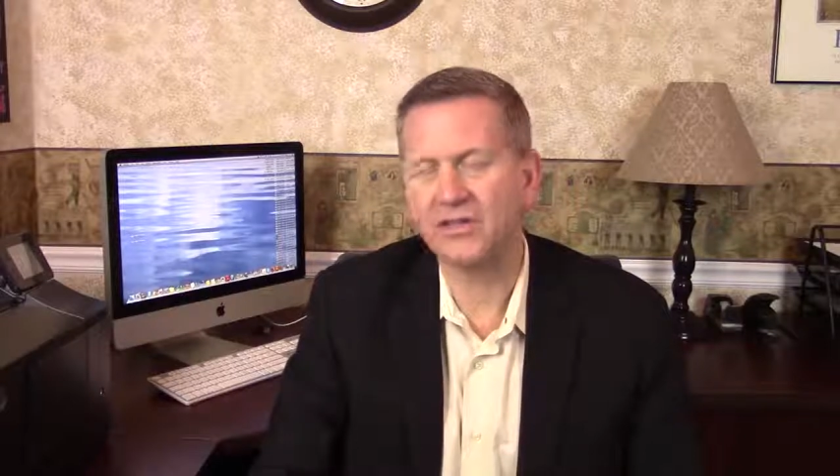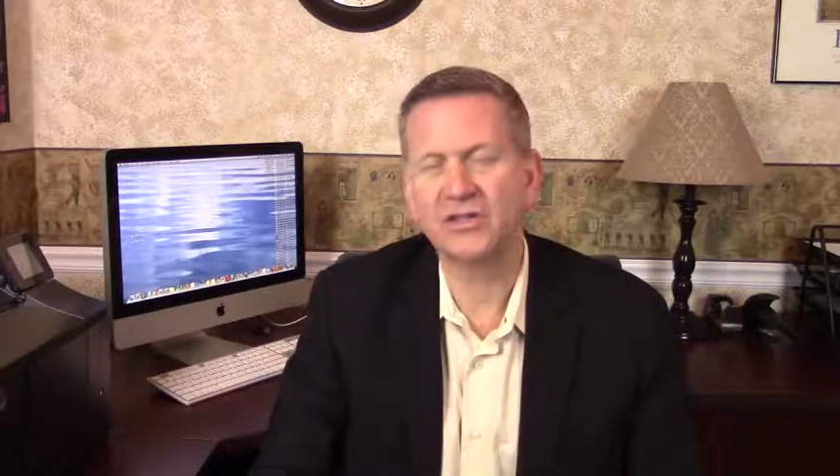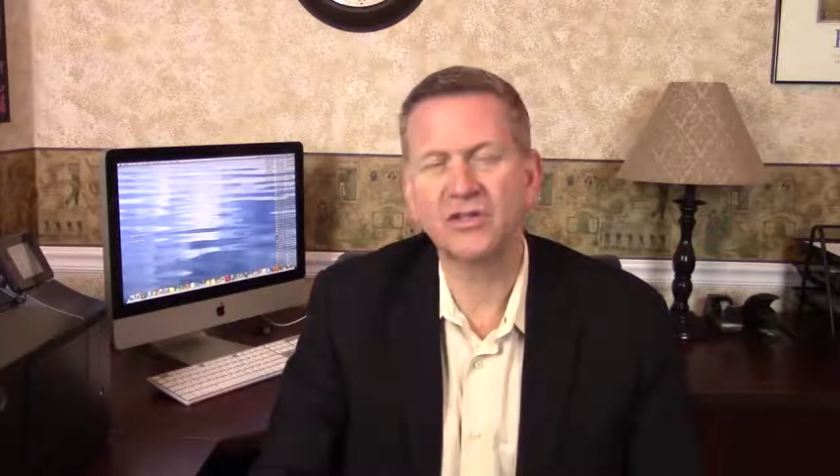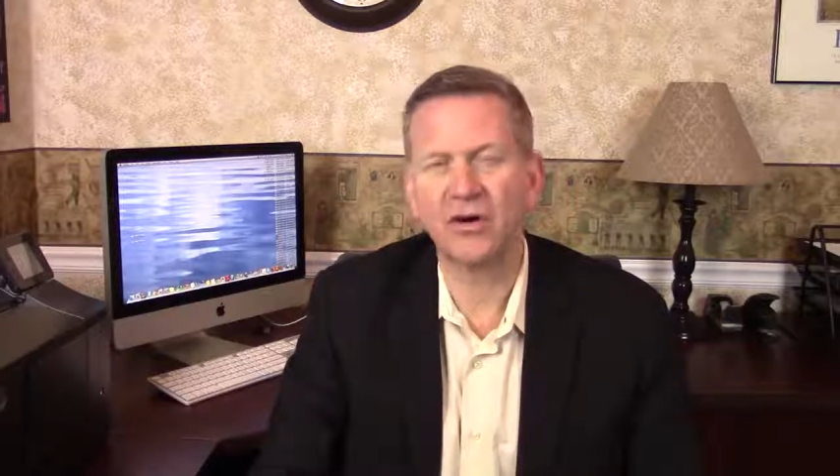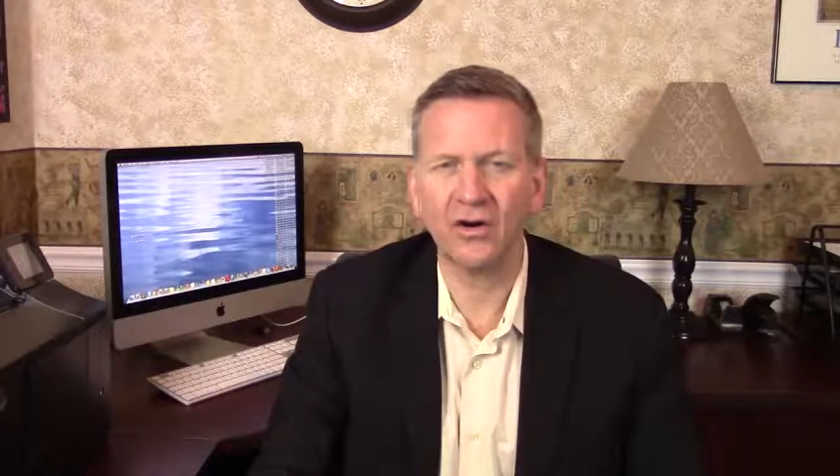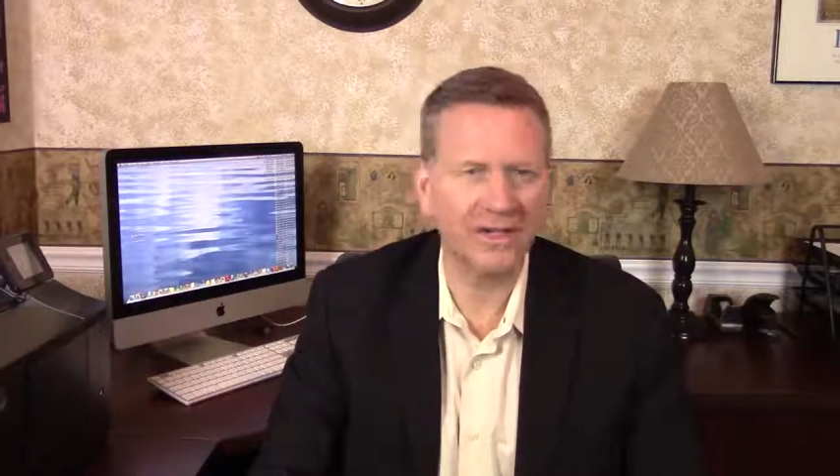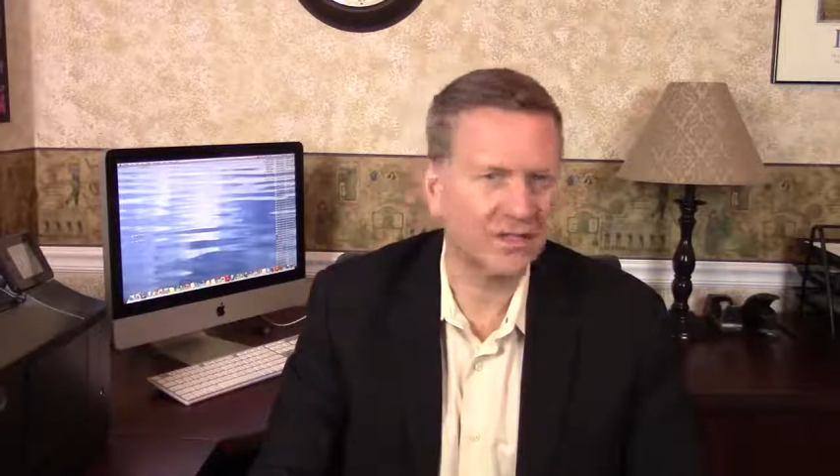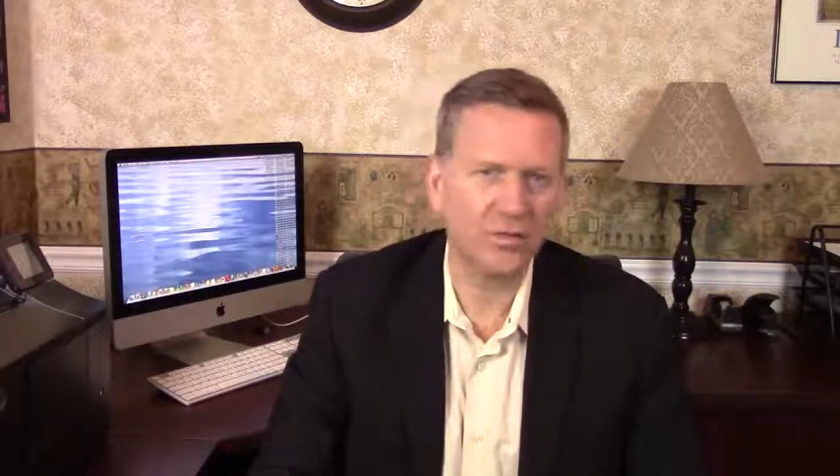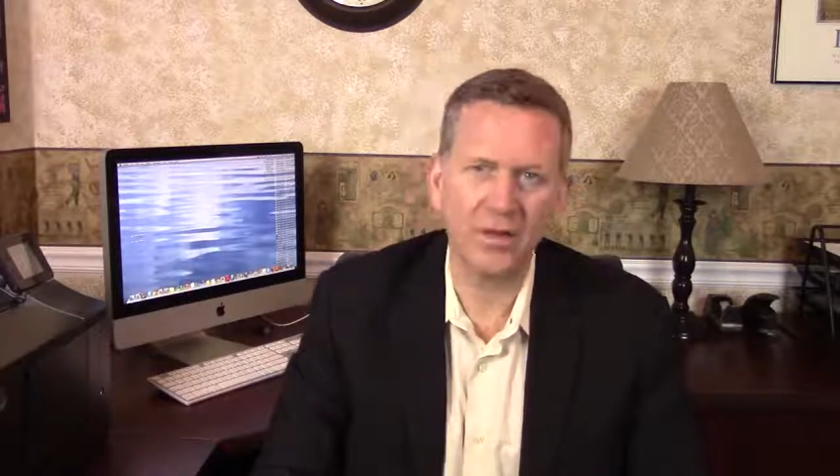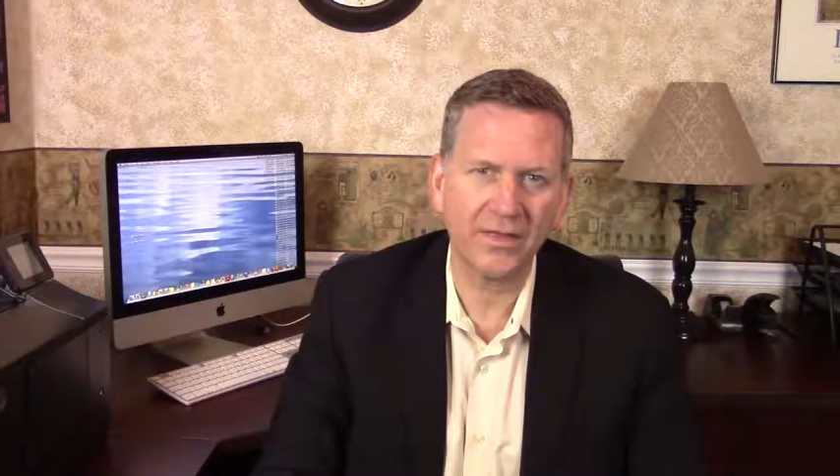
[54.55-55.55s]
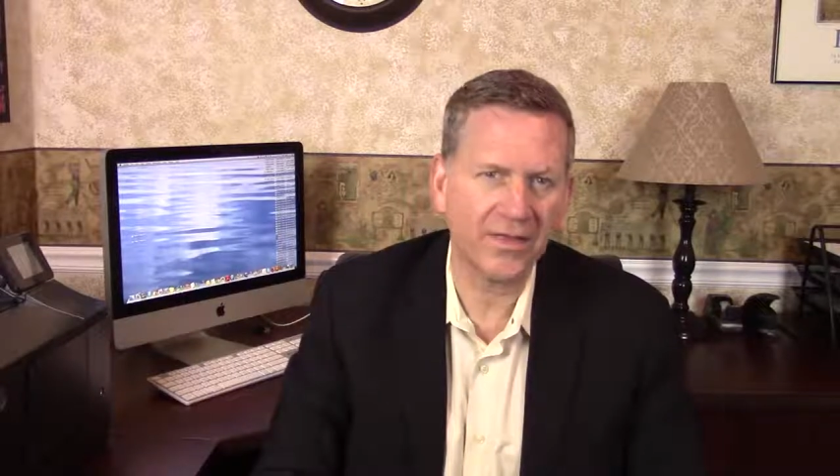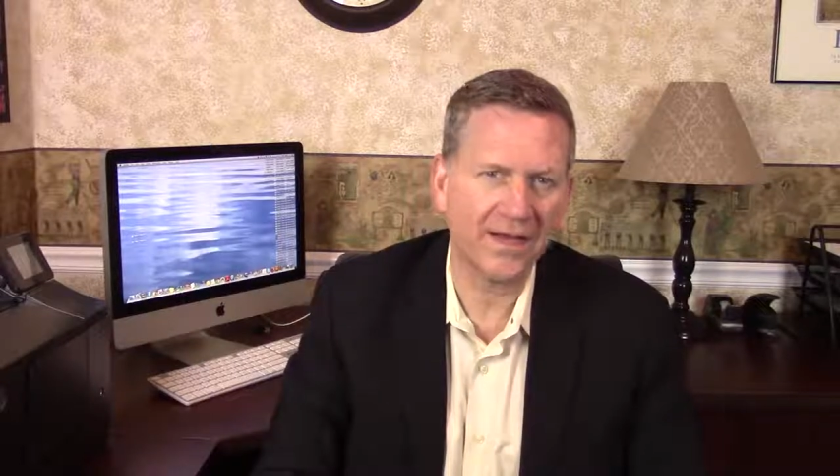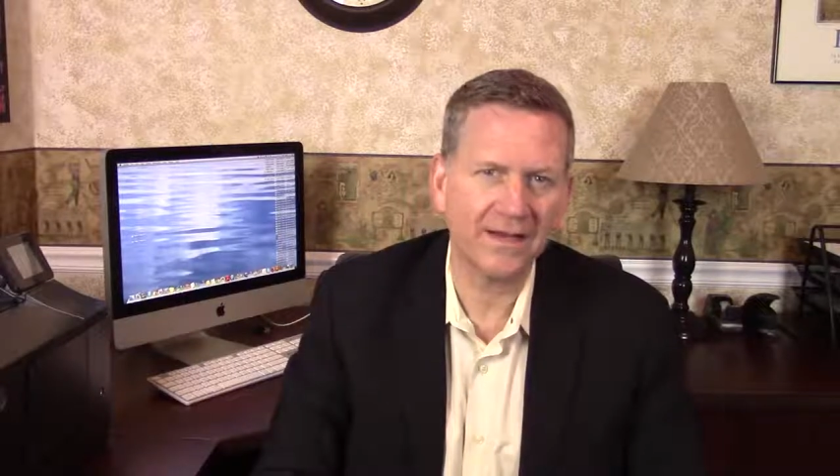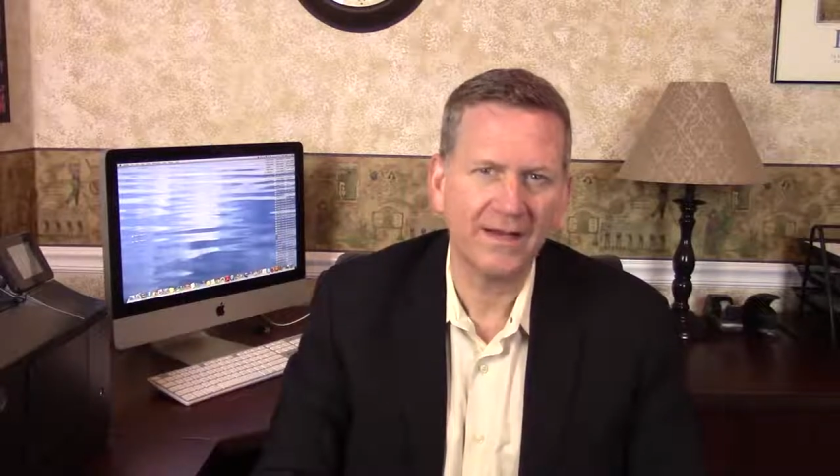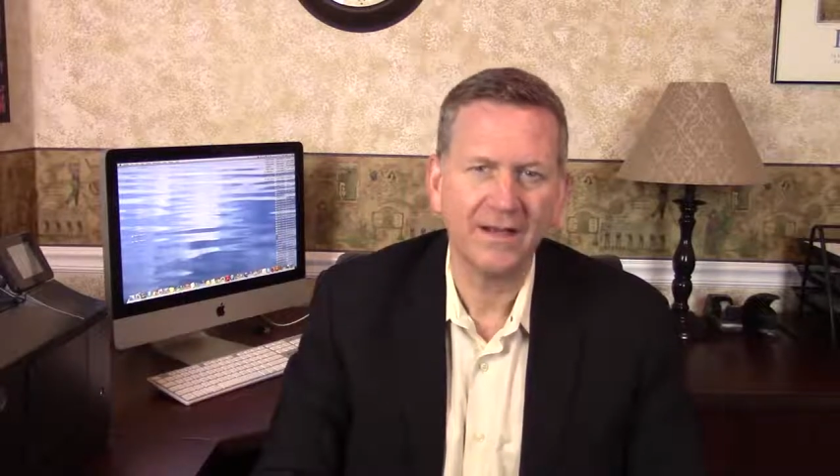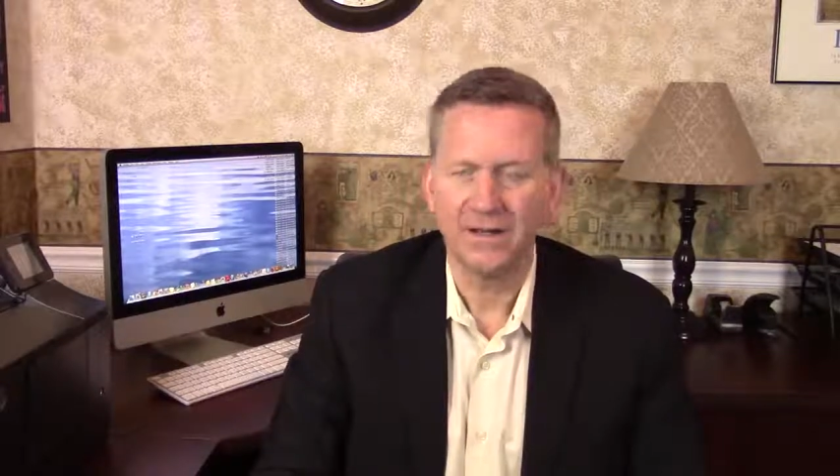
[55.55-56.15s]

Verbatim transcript: circuits with it,